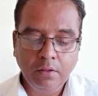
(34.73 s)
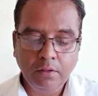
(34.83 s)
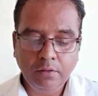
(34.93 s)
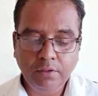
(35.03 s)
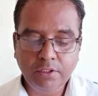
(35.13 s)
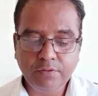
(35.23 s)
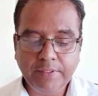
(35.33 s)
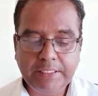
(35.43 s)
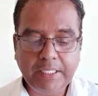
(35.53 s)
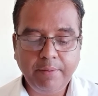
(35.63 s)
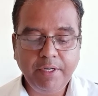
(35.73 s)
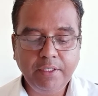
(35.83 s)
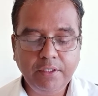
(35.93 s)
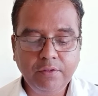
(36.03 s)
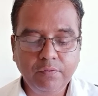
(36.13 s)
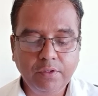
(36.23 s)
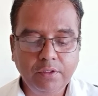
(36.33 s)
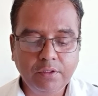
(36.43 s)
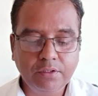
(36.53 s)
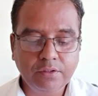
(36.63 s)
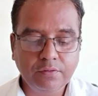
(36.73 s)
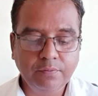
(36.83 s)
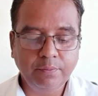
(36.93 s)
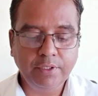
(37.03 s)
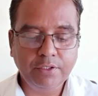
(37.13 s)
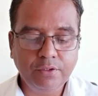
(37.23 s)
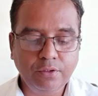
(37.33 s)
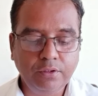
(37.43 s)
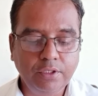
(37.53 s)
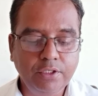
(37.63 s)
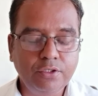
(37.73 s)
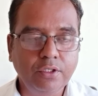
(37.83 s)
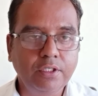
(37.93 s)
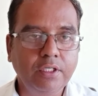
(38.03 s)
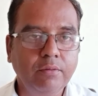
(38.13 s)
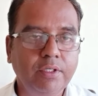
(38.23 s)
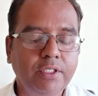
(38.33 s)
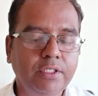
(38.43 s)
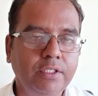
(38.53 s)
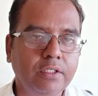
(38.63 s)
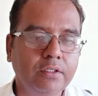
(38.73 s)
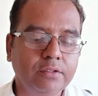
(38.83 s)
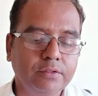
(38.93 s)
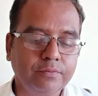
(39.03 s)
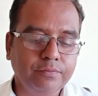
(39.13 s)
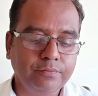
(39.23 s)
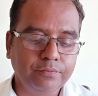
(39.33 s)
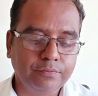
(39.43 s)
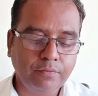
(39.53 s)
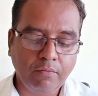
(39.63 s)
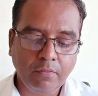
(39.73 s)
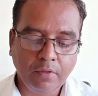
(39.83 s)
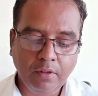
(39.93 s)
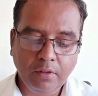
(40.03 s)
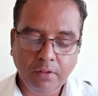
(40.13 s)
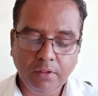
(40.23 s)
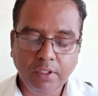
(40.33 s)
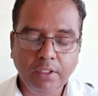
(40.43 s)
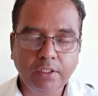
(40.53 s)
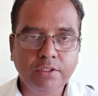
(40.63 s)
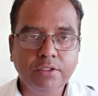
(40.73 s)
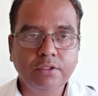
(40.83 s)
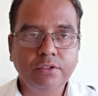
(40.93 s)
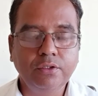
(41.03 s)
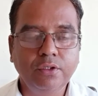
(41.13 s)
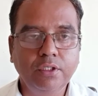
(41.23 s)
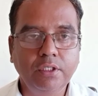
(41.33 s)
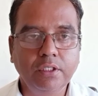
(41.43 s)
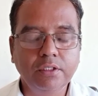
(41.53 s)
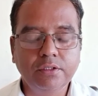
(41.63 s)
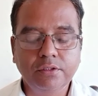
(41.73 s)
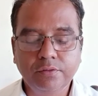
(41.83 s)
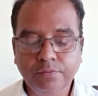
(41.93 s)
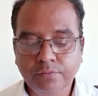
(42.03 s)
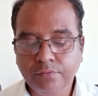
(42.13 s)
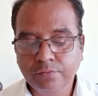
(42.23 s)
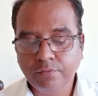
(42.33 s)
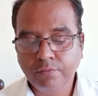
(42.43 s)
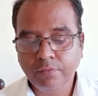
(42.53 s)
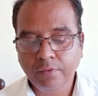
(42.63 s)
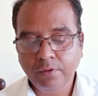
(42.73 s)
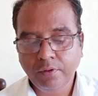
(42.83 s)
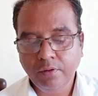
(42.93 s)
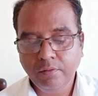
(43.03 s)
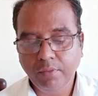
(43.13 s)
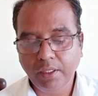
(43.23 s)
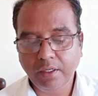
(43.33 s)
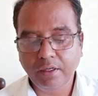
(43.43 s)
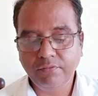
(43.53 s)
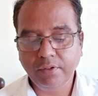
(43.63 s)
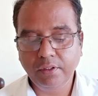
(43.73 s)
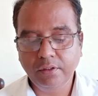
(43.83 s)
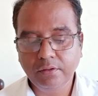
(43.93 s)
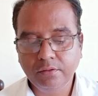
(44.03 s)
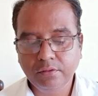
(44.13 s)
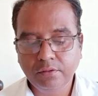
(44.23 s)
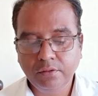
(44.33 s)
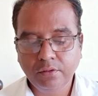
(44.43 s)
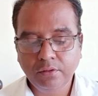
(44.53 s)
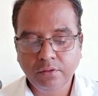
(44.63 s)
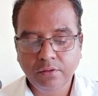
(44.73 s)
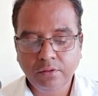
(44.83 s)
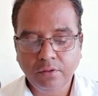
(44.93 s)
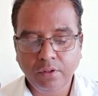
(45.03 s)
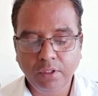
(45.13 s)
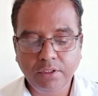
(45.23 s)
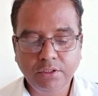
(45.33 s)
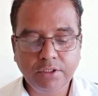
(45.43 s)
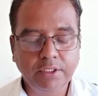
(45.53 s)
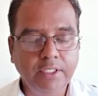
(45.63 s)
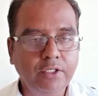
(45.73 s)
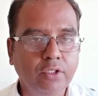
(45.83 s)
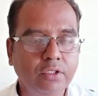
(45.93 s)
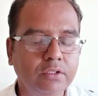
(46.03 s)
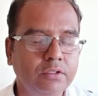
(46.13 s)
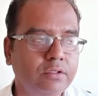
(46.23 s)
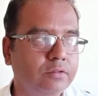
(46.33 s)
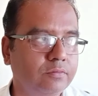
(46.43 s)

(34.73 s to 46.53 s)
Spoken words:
These were dramatic works based on the historical materials in the English chronicles by Raphael, Holinshed and others.